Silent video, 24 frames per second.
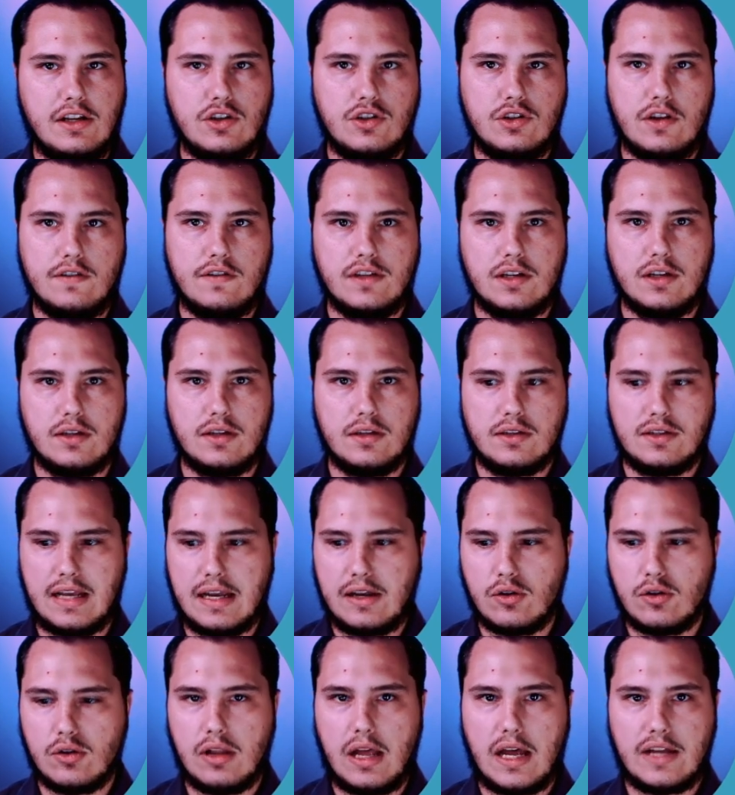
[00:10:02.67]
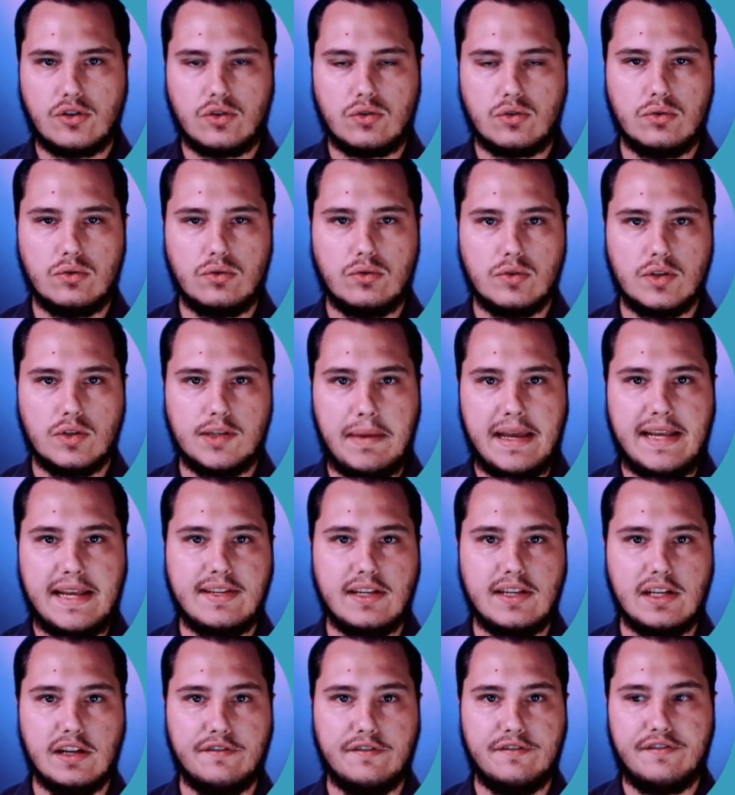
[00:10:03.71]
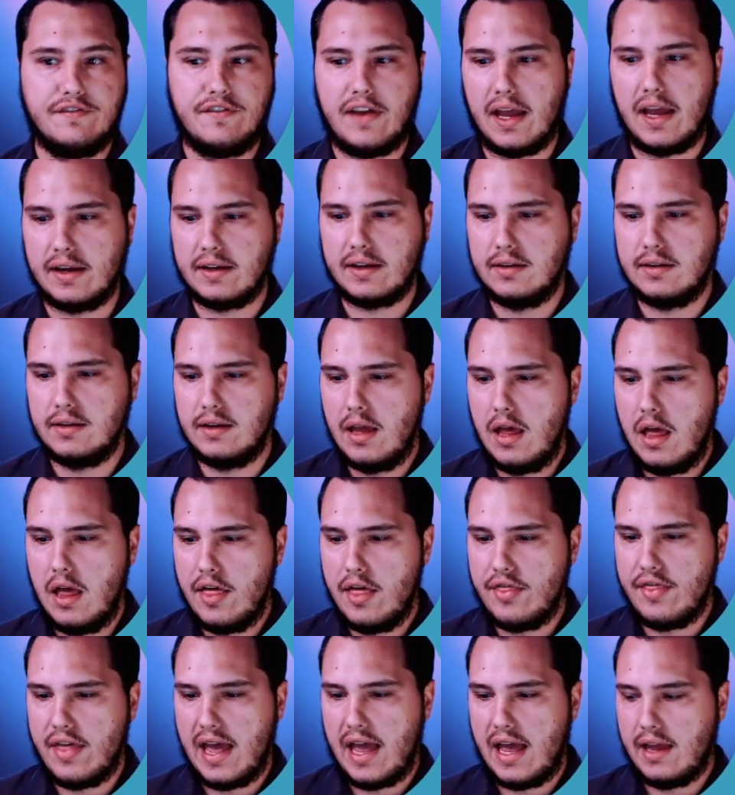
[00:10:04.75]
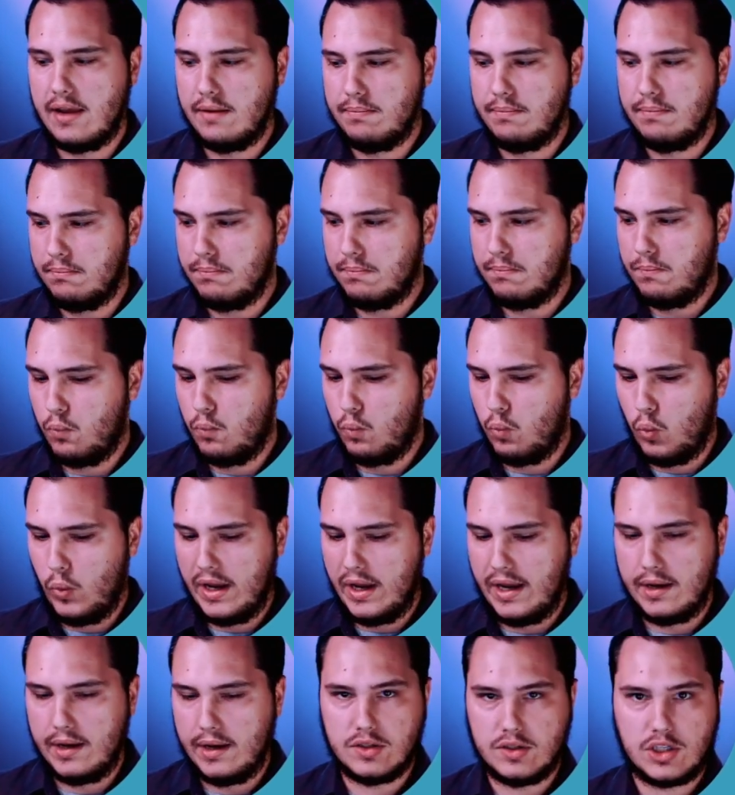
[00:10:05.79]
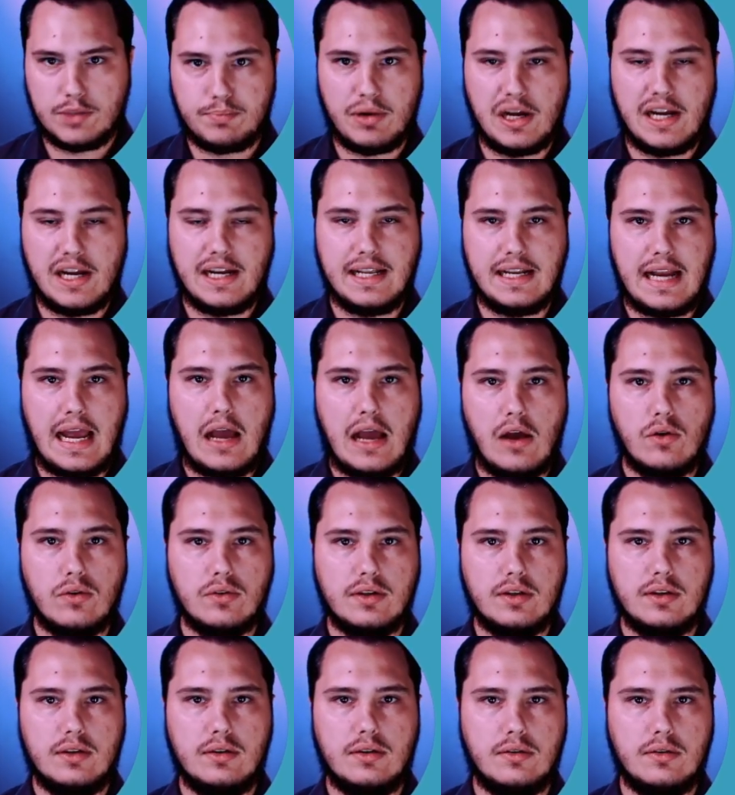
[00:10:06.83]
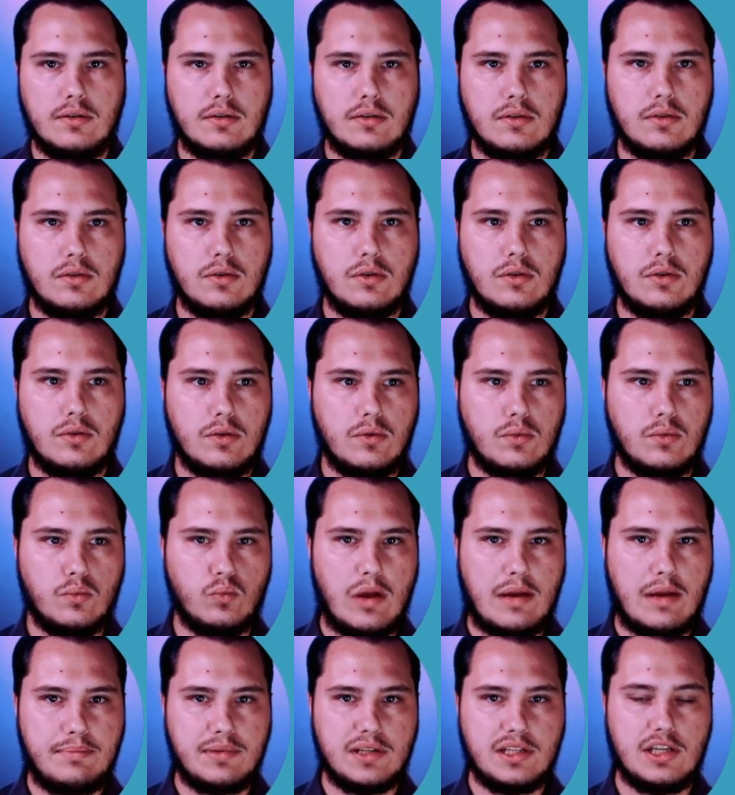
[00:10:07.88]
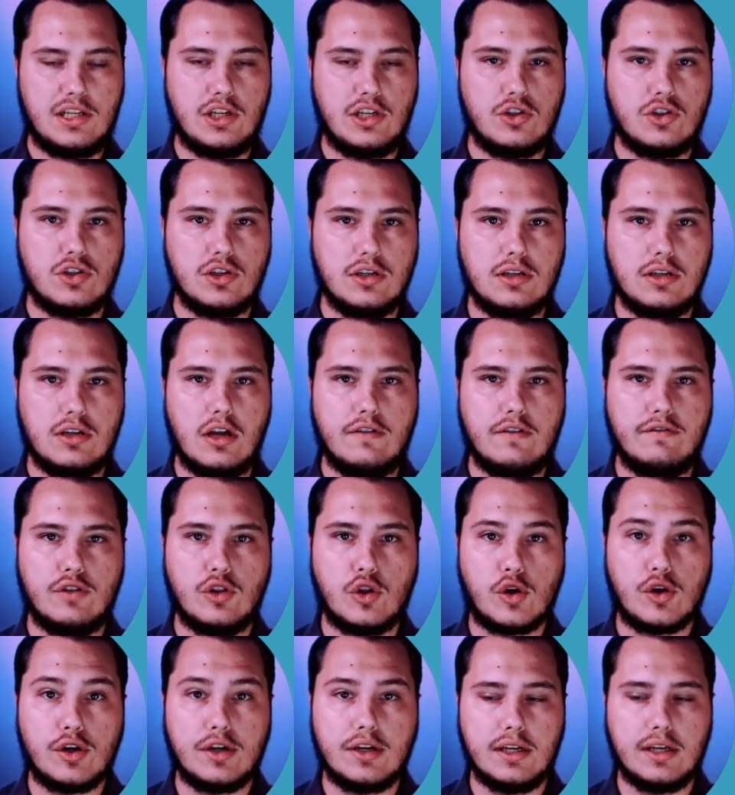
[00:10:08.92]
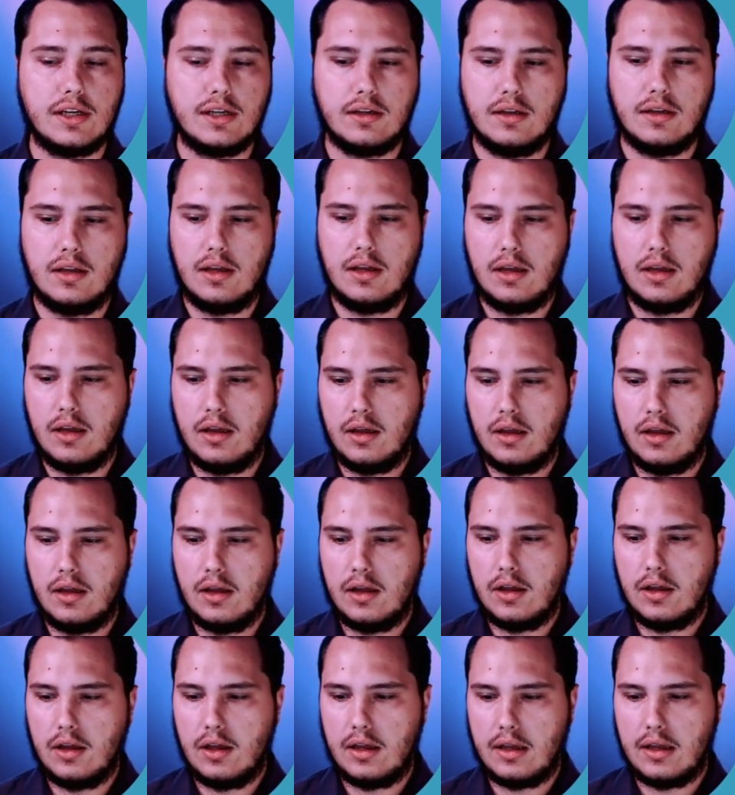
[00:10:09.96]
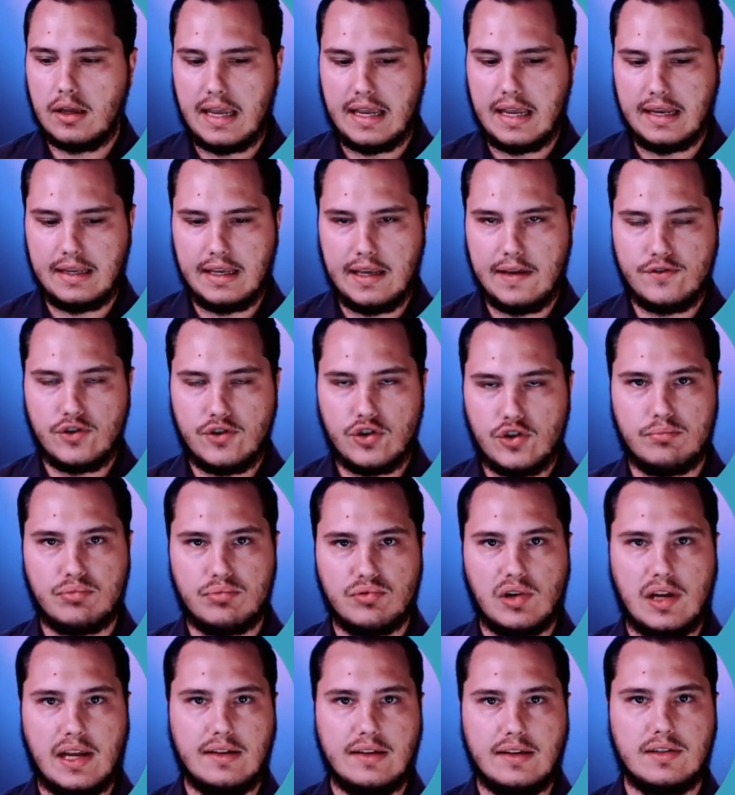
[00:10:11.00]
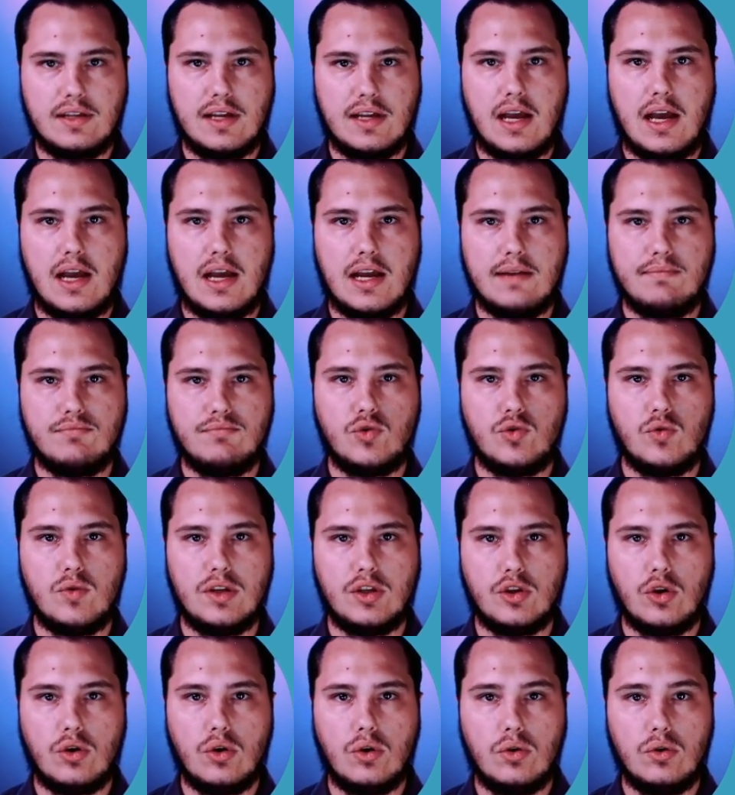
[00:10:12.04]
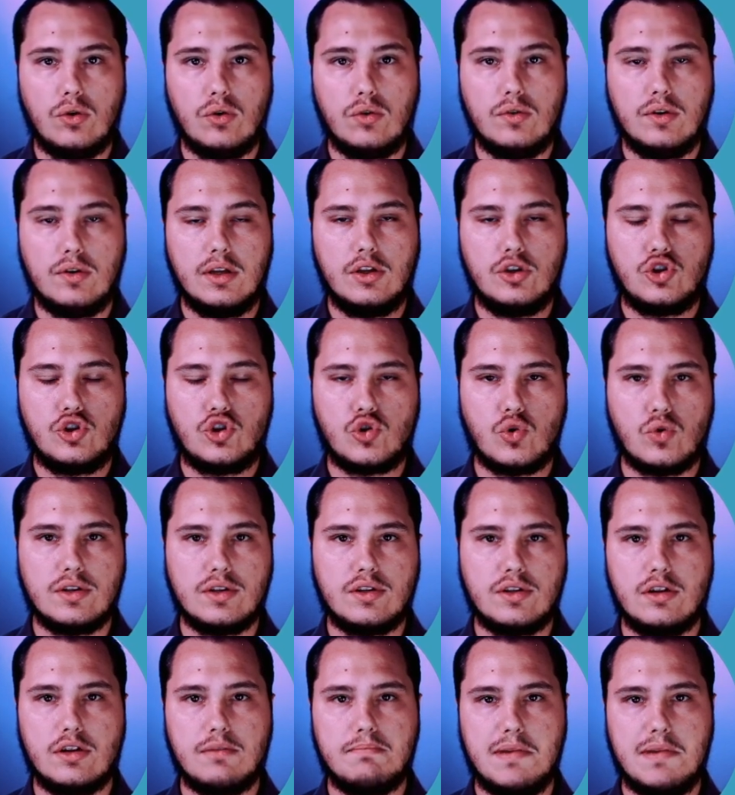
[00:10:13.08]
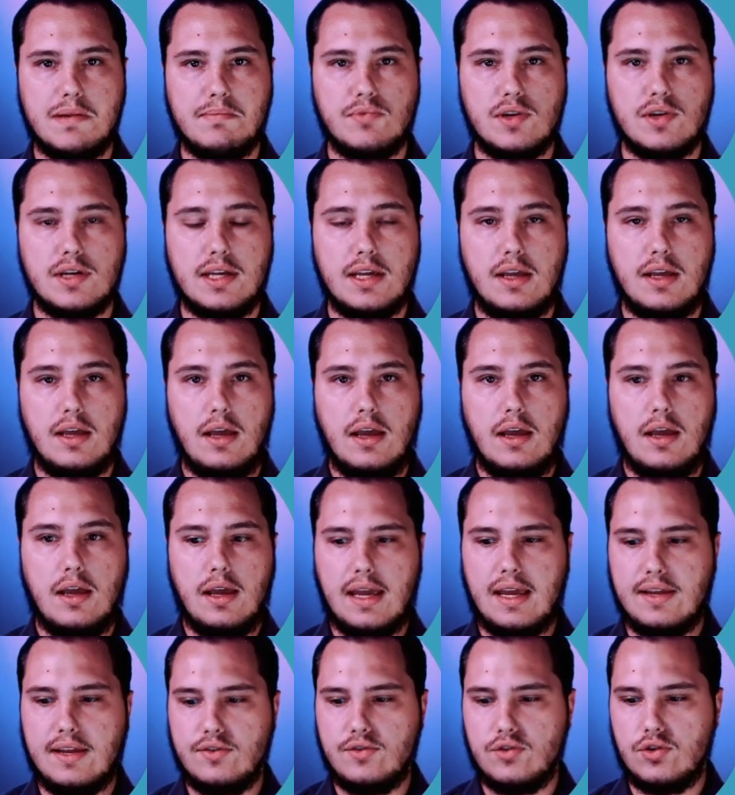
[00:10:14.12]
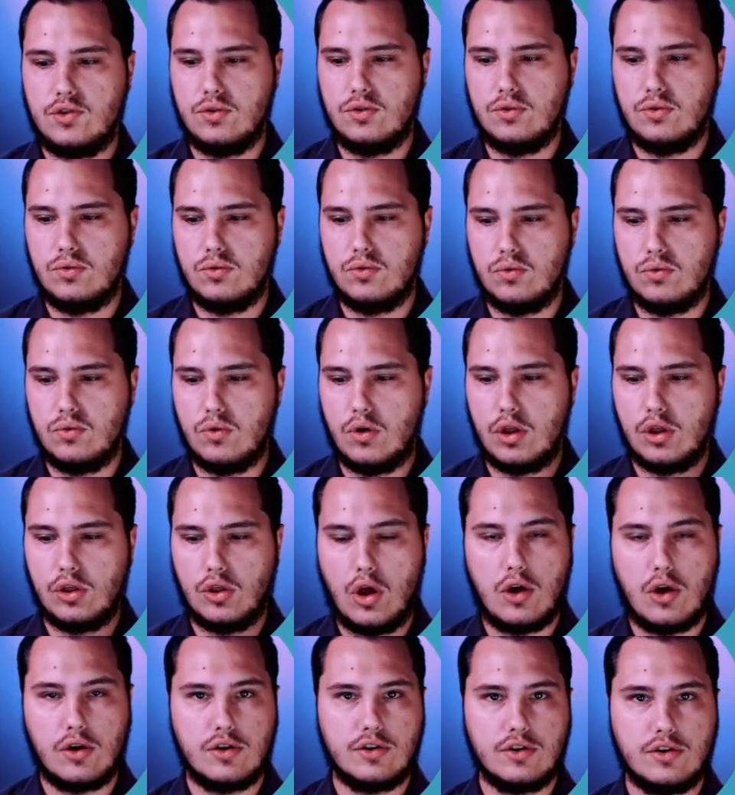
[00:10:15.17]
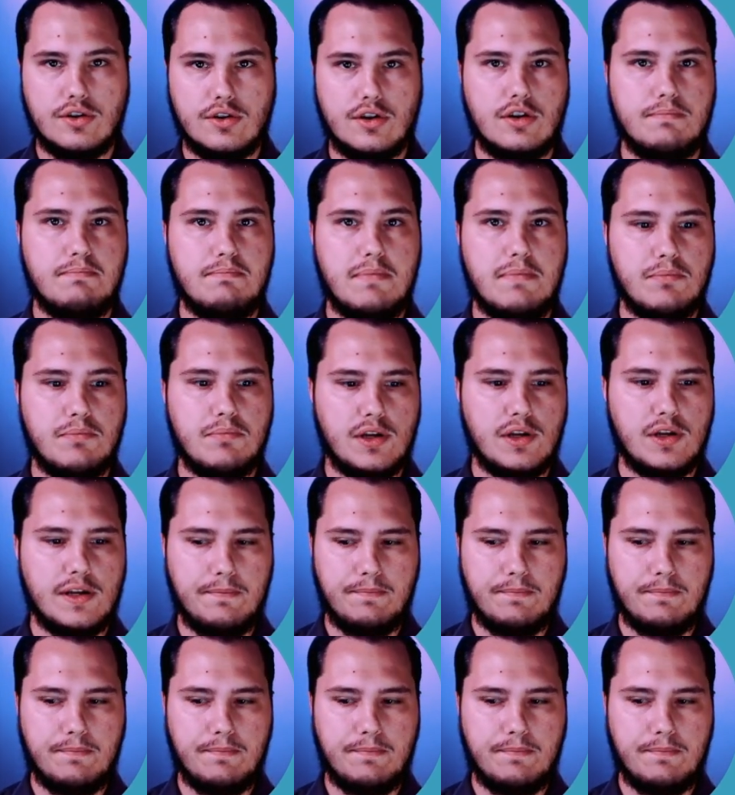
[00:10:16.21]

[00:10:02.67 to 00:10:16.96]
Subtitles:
of a psychological spacing effect that, when spreading out repetition of learning, it gives your brain time to encode short-term memory into longer-term memory.